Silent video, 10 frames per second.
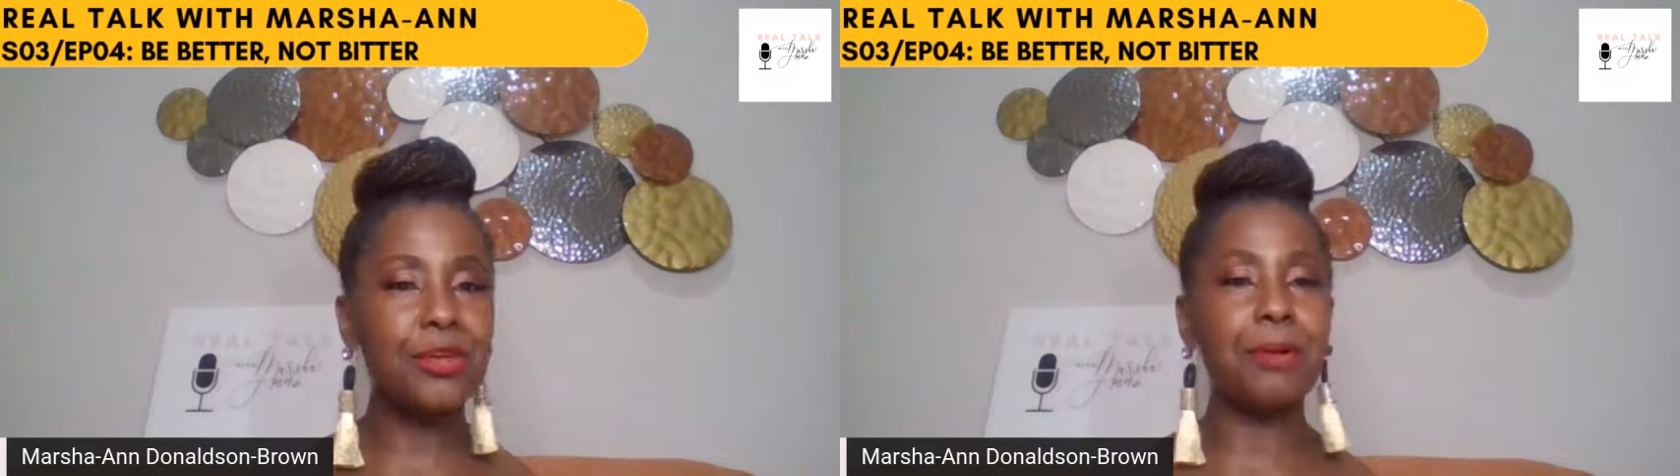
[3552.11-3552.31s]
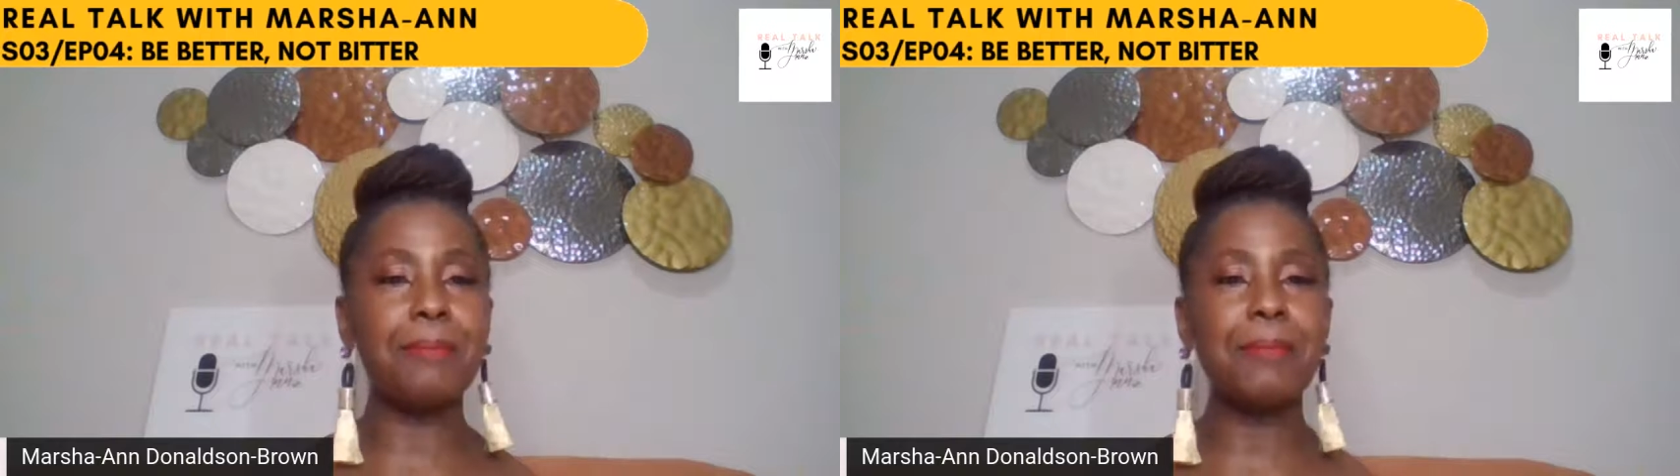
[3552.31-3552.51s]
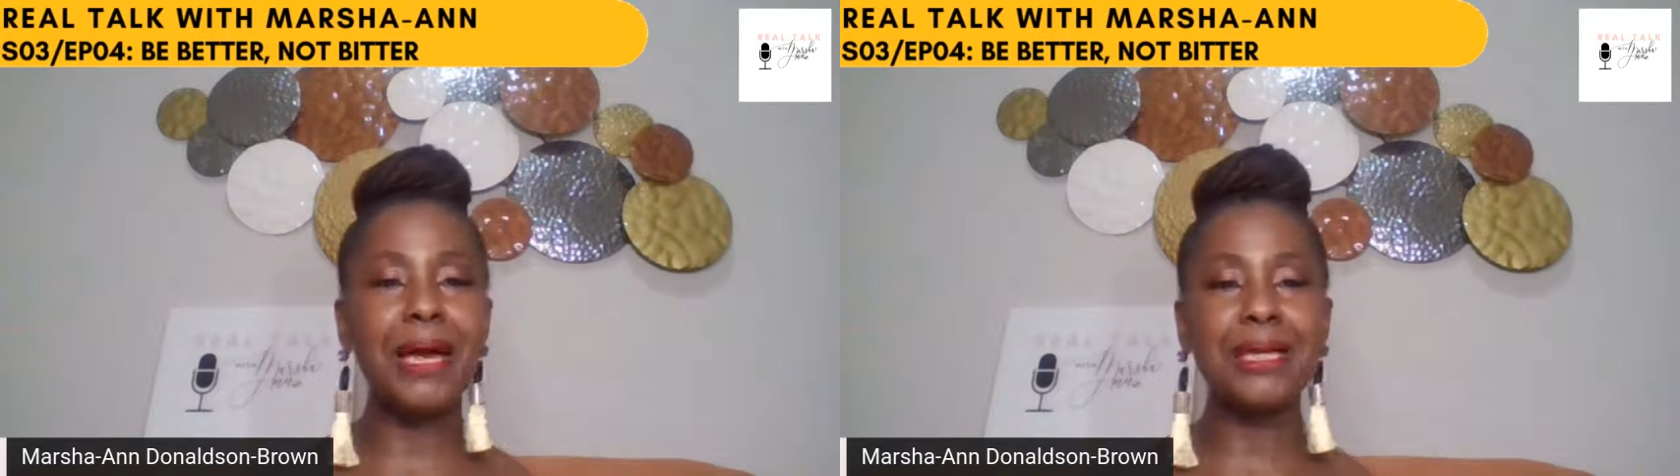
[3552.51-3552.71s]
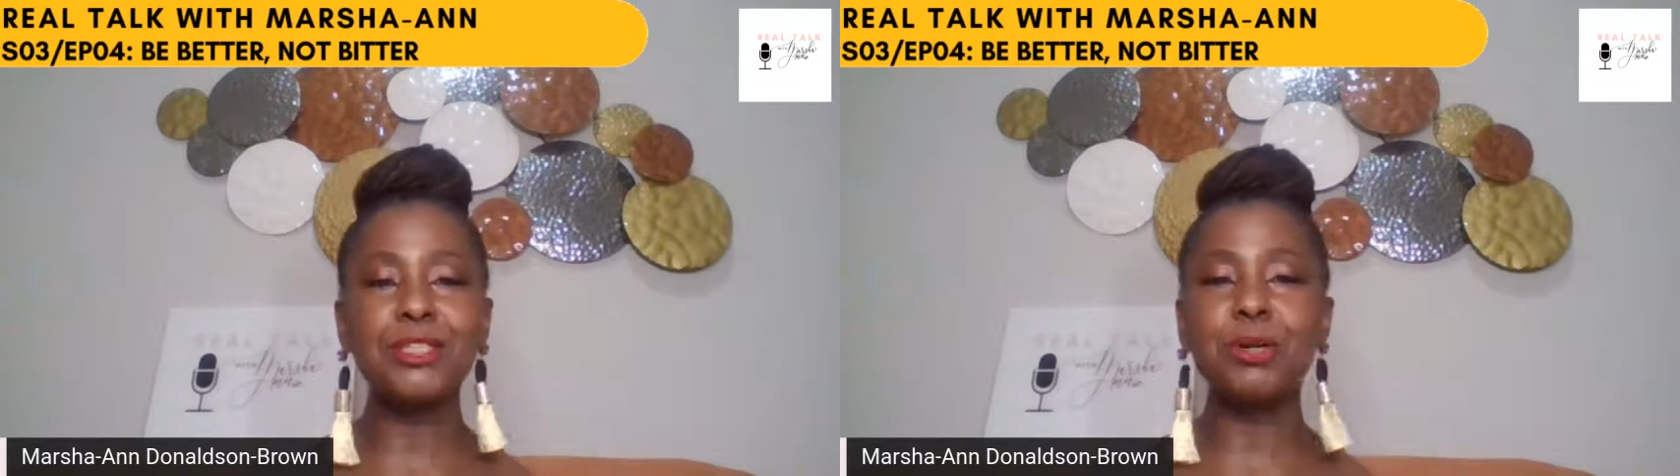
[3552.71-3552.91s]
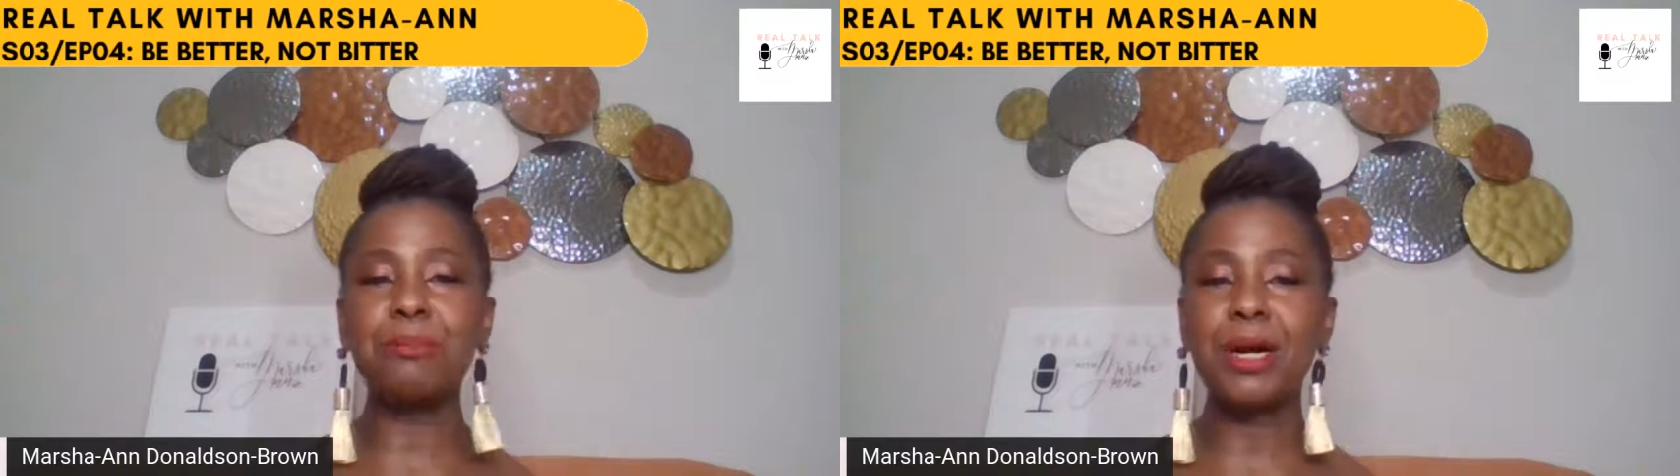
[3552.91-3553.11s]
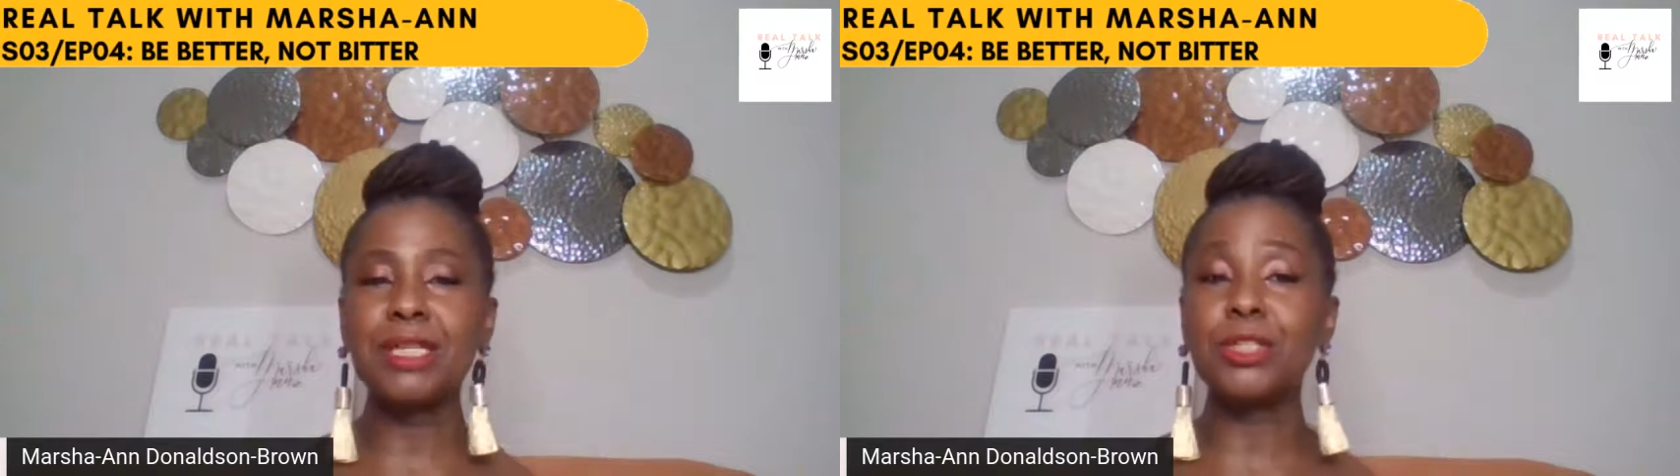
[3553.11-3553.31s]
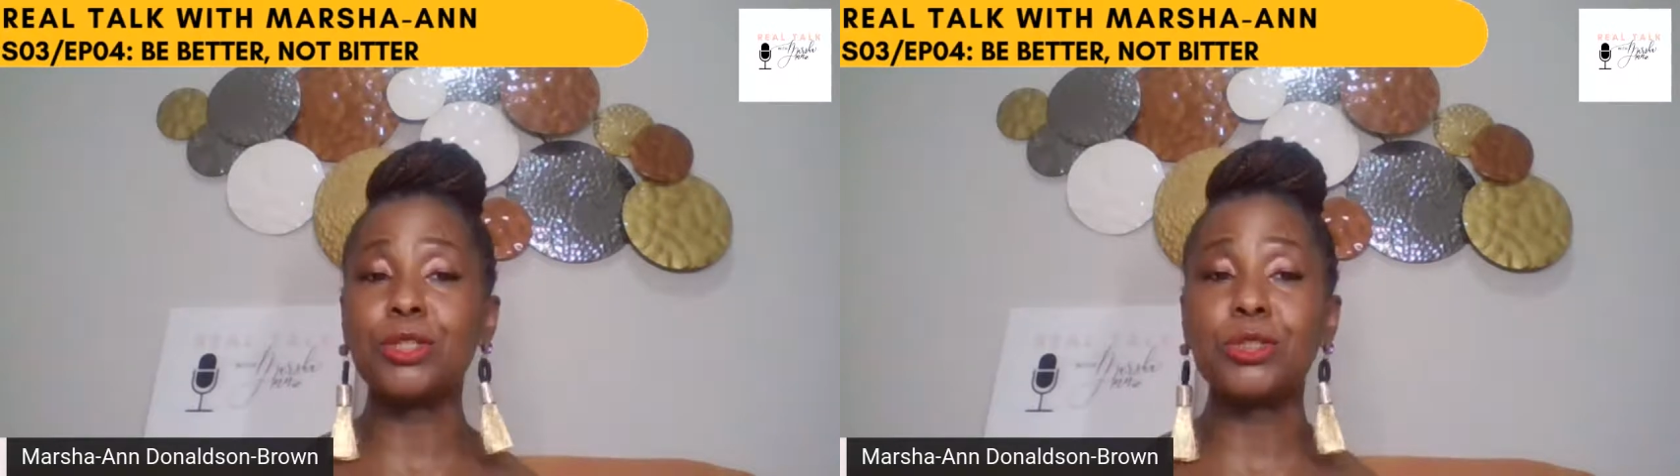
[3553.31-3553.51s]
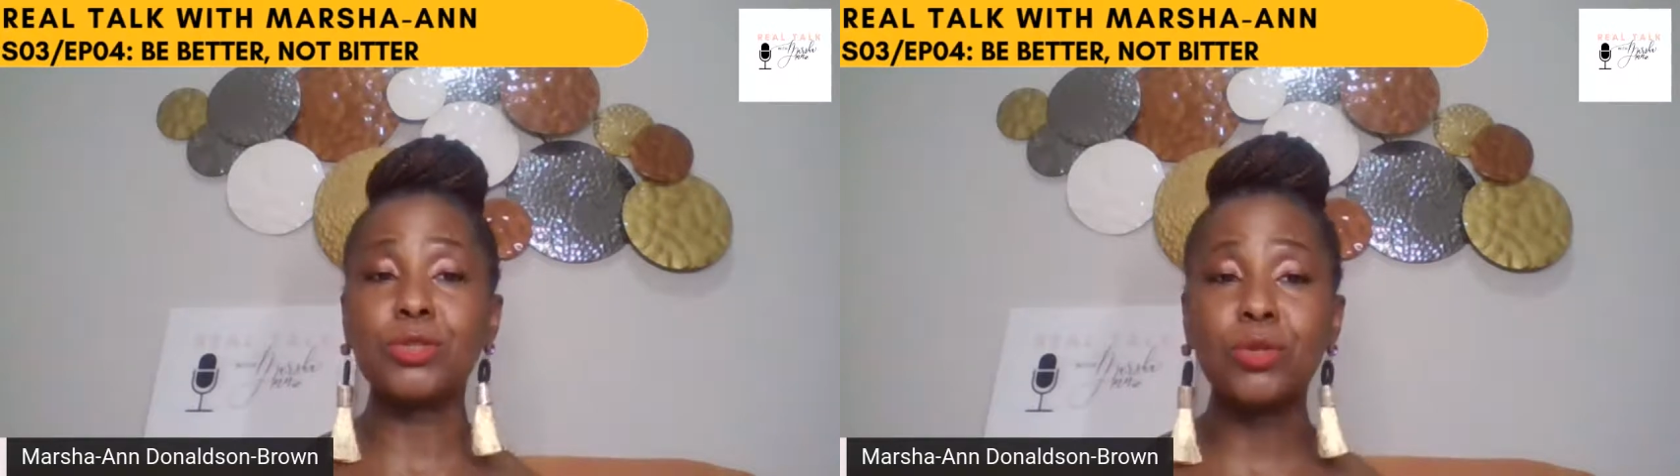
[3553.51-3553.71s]
your mind, your body, your
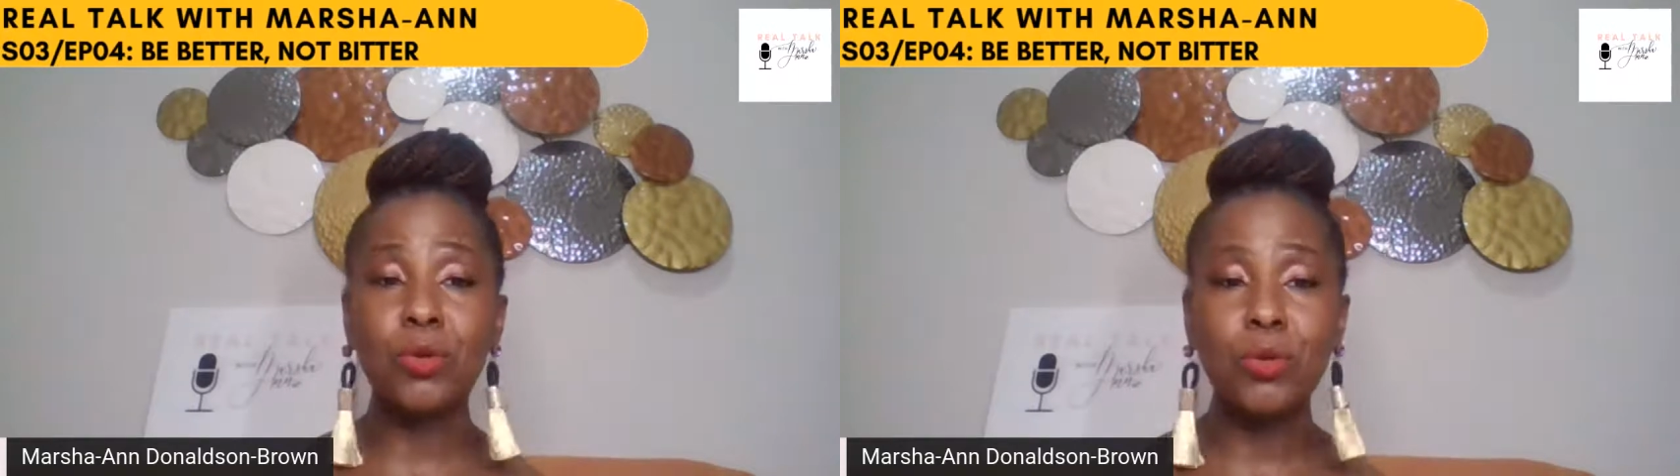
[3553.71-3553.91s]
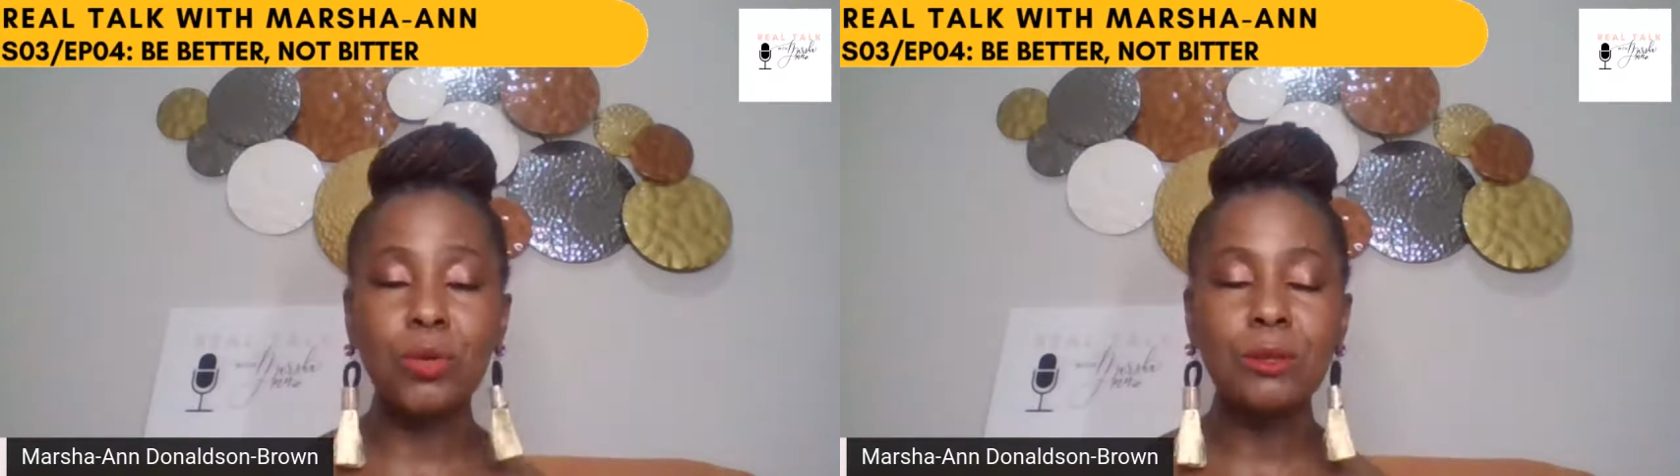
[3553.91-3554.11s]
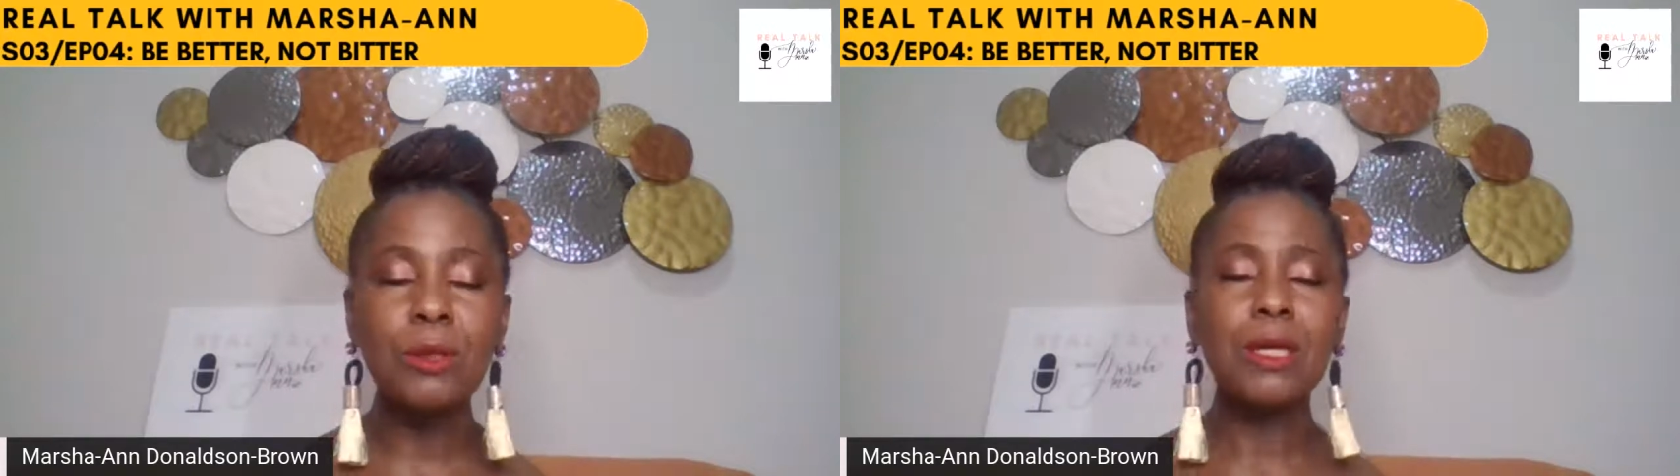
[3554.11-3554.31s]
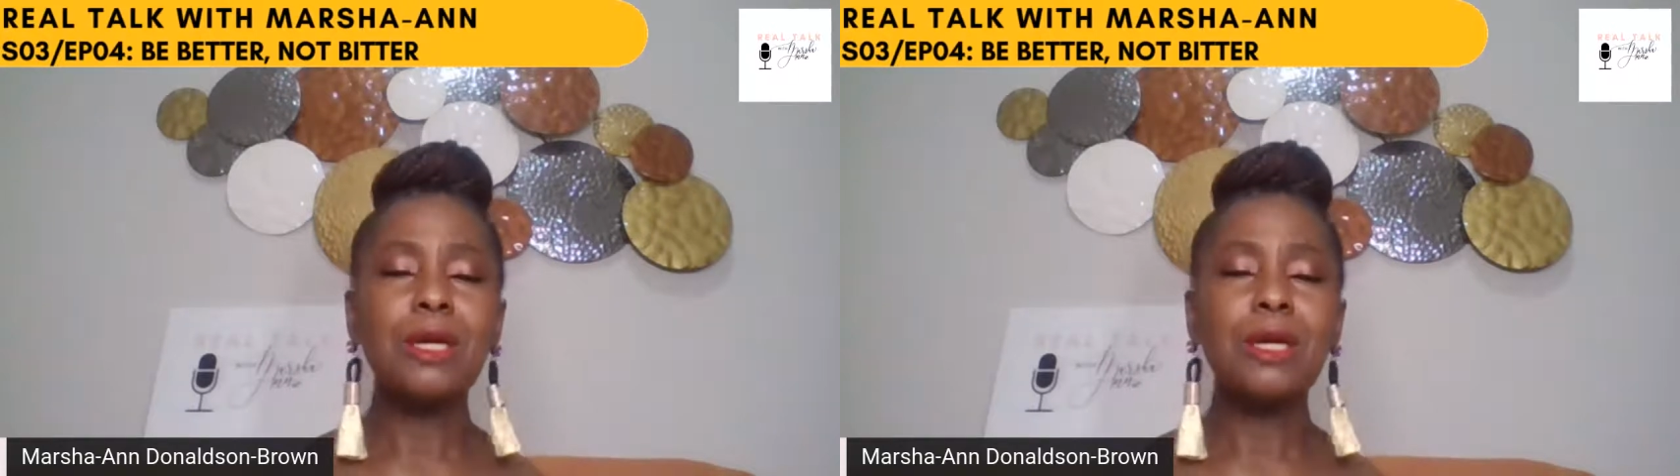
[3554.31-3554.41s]
soul.